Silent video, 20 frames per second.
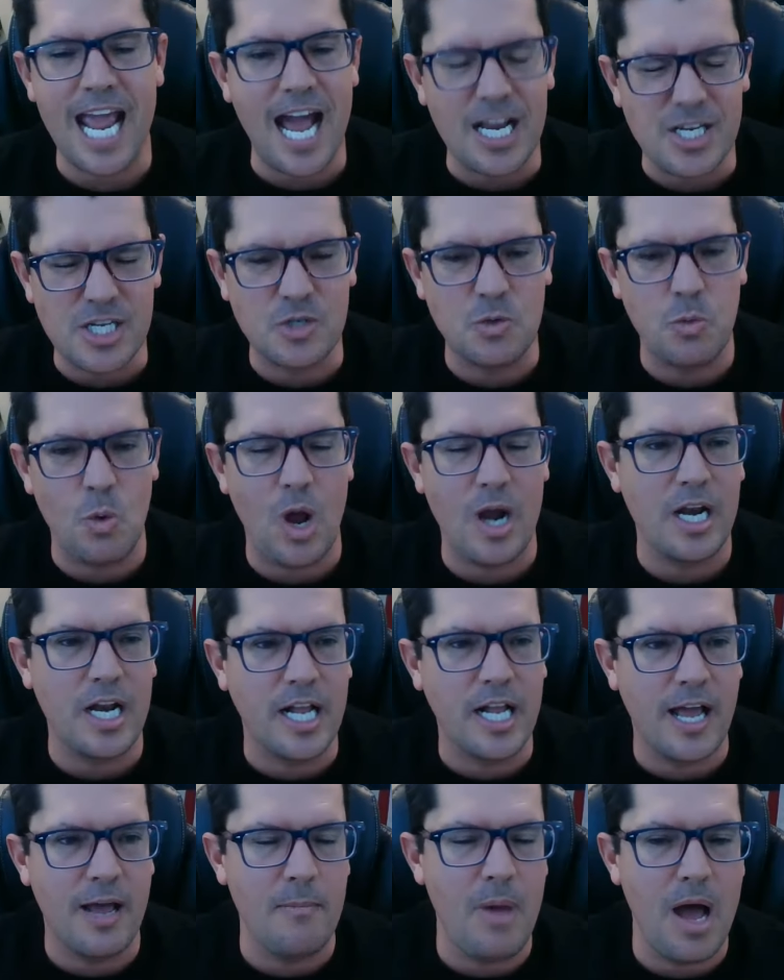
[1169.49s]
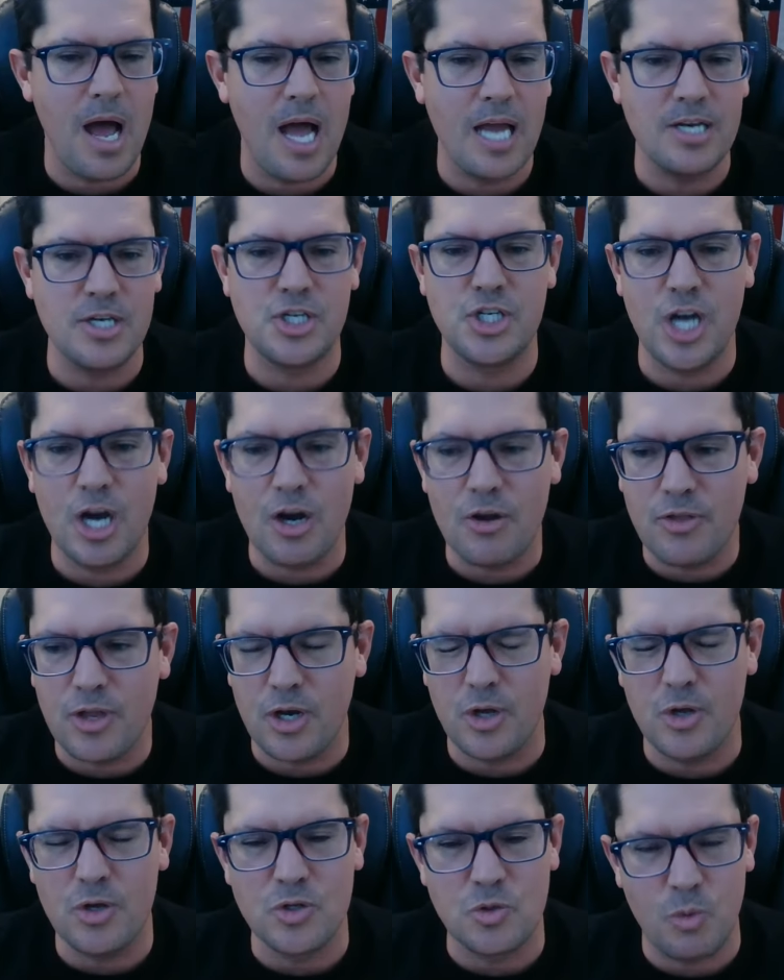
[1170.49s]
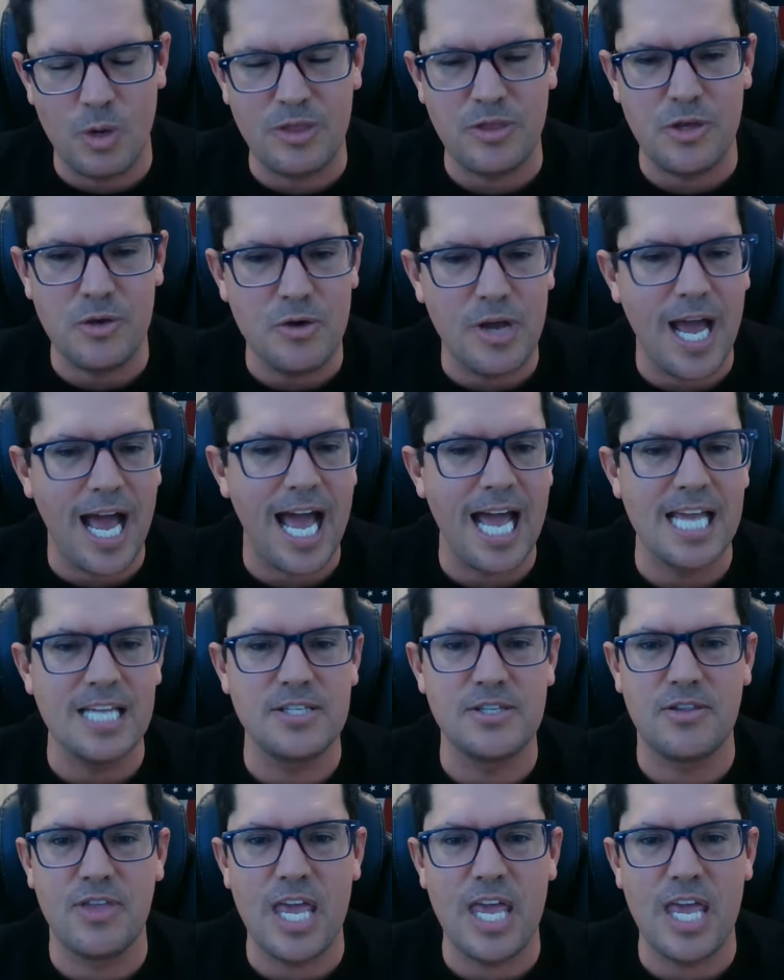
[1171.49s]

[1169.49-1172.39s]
I just wanted to come on, share the news with you guys.